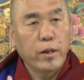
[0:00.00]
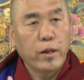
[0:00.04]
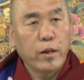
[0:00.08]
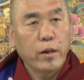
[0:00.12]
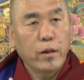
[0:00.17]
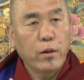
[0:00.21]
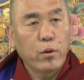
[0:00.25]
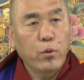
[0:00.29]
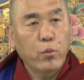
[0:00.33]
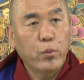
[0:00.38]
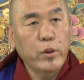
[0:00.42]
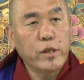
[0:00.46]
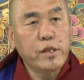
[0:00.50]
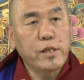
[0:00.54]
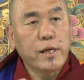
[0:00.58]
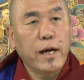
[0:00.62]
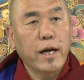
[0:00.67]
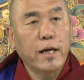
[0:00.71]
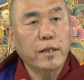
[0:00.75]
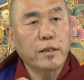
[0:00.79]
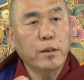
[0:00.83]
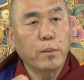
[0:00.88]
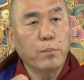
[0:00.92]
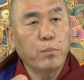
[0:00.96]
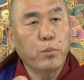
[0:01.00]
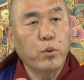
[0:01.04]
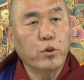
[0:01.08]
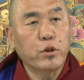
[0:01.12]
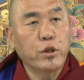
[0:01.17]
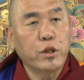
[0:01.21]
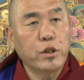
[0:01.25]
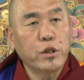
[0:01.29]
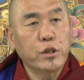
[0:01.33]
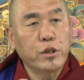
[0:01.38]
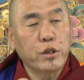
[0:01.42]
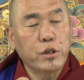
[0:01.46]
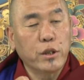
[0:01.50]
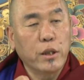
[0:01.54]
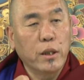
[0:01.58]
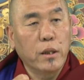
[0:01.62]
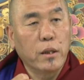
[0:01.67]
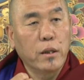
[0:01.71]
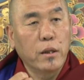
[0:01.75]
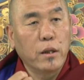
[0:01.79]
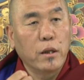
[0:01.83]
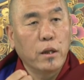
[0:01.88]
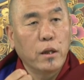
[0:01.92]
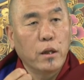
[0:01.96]
which has a potential
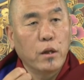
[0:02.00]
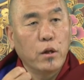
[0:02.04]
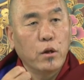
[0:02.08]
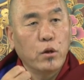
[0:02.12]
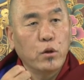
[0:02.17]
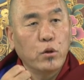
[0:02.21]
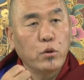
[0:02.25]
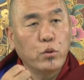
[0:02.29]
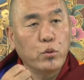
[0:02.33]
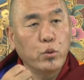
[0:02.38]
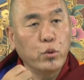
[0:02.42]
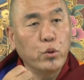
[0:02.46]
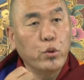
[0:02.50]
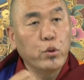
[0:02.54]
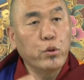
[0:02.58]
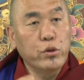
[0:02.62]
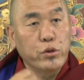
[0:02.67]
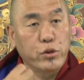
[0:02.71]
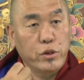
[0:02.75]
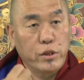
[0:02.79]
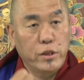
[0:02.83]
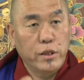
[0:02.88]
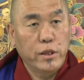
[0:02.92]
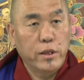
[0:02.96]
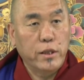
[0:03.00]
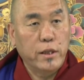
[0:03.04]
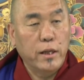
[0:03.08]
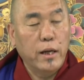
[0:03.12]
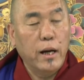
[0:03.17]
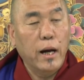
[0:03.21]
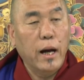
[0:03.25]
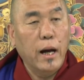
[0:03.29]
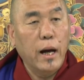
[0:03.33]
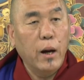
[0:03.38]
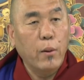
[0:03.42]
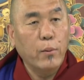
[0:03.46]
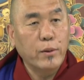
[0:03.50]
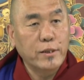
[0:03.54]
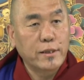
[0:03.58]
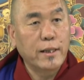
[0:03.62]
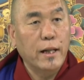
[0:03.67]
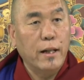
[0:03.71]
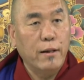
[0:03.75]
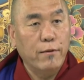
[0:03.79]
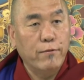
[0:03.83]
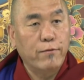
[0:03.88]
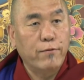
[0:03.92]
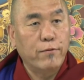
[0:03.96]
to nourish
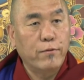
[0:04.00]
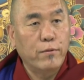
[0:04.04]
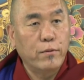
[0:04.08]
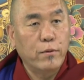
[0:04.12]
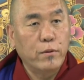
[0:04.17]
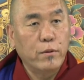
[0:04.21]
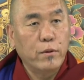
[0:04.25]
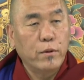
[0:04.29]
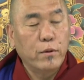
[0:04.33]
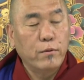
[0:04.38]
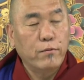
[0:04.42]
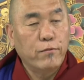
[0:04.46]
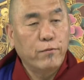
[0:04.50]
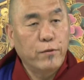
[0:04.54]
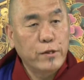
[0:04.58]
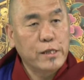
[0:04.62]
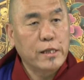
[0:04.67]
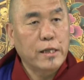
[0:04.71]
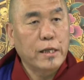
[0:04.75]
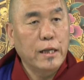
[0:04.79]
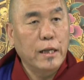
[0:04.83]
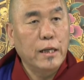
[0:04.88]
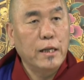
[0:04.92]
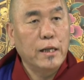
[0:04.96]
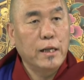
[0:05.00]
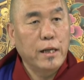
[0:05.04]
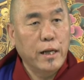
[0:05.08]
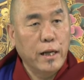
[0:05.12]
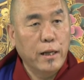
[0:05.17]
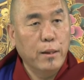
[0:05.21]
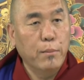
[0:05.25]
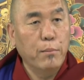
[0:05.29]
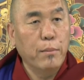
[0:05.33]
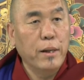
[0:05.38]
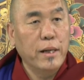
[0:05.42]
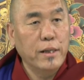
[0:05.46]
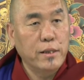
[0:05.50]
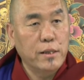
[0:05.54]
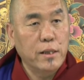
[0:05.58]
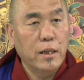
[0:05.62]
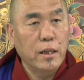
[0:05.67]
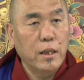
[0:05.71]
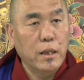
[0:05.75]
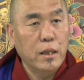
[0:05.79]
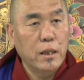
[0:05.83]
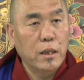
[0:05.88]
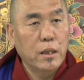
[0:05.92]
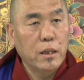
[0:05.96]
ourselves physically and
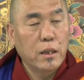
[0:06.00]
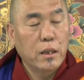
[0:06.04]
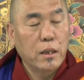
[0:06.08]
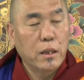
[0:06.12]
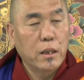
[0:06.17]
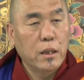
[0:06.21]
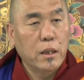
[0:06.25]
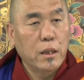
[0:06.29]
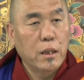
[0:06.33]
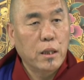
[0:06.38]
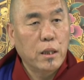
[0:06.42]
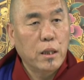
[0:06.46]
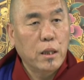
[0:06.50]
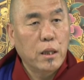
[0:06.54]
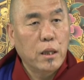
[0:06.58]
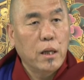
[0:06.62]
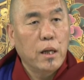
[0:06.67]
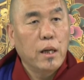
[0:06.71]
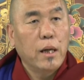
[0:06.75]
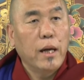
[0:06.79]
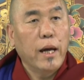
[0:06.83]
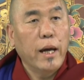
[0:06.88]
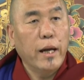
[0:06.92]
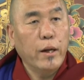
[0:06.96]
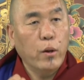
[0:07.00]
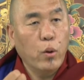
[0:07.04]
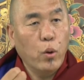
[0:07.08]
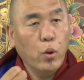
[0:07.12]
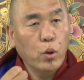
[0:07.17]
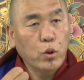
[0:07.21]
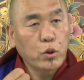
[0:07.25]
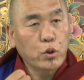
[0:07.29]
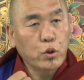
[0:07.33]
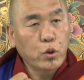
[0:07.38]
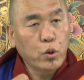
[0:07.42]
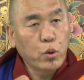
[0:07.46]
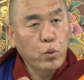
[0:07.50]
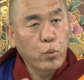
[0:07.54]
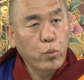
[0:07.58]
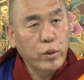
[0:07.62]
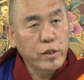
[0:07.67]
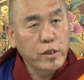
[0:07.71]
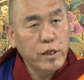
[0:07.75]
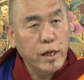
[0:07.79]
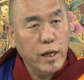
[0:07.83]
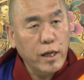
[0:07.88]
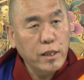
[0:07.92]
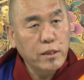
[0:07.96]
mentally, and also which
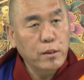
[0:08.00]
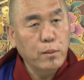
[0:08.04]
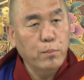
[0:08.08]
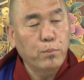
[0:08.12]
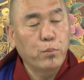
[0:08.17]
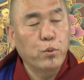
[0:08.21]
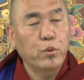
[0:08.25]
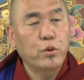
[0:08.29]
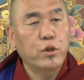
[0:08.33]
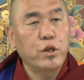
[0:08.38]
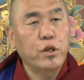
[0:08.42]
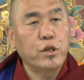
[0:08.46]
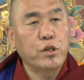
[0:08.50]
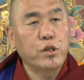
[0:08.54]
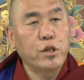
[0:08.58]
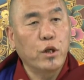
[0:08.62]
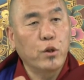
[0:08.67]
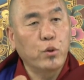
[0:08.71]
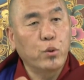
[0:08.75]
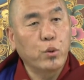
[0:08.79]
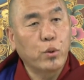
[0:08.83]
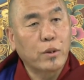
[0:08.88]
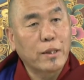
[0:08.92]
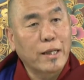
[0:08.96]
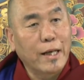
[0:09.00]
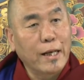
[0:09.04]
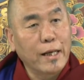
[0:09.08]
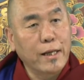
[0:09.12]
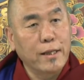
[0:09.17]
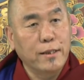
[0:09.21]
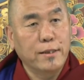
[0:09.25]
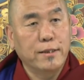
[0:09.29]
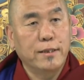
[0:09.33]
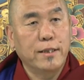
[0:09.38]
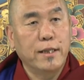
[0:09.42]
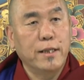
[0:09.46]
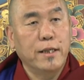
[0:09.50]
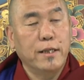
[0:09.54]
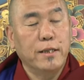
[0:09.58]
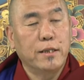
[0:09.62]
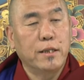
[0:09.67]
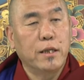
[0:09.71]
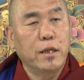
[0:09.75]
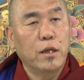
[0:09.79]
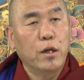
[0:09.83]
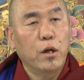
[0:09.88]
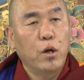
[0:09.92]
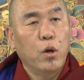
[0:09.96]
has a potential to cleanse it,
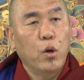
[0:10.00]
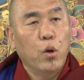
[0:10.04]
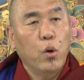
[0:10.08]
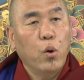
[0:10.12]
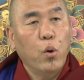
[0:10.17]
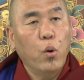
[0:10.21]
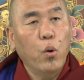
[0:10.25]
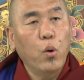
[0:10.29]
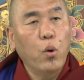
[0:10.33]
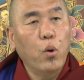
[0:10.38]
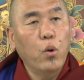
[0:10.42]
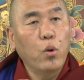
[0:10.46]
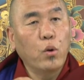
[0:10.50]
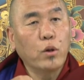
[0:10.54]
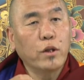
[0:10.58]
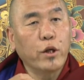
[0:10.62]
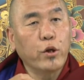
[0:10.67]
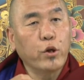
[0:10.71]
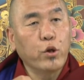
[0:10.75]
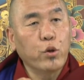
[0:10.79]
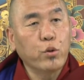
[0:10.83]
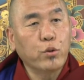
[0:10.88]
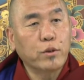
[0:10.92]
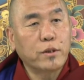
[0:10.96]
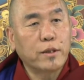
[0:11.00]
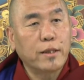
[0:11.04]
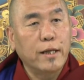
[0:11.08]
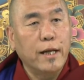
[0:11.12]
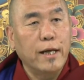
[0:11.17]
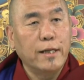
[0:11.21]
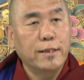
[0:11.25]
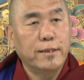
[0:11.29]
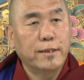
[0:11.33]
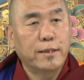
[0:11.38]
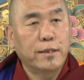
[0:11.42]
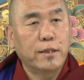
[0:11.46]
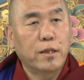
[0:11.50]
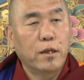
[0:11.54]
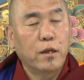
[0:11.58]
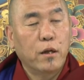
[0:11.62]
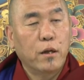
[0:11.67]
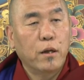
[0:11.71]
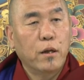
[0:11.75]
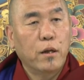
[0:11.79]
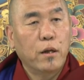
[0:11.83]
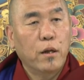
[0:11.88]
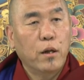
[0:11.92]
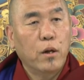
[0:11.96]
all the useless,
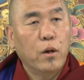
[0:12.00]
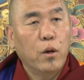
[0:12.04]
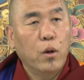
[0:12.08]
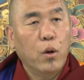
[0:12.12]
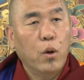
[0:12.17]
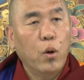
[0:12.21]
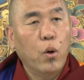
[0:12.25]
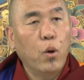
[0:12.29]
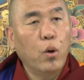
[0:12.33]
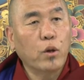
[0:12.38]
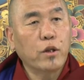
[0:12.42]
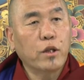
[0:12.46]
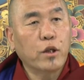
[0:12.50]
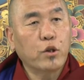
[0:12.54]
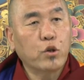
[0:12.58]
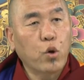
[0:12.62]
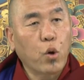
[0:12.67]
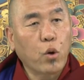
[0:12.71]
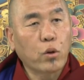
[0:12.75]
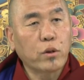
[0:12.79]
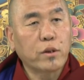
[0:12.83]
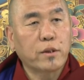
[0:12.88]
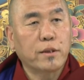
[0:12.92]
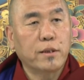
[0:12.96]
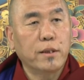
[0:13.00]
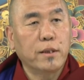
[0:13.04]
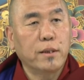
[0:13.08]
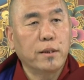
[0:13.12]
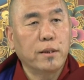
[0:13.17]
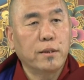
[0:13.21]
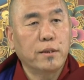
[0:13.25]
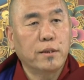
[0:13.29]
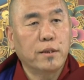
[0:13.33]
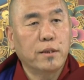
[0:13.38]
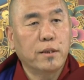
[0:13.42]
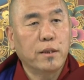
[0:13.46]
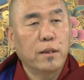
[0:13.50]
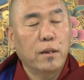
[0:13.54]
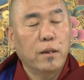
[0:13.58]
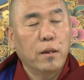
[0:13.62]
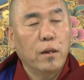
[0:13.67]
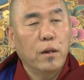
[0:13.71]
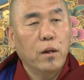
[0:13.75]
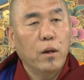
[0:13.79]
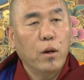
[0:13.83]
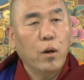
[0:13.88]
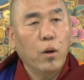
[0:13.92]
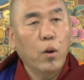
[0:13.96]
all the toxins,
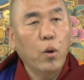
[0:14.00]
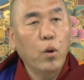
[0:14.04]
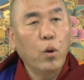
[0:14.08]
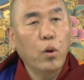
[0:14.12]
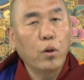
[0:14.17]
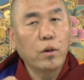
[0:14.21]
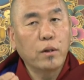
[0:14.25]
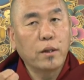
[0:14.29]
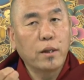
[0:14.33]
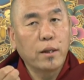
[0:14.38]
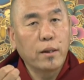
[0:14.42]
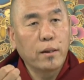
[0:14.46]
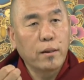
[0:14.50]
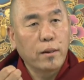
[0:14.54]
all the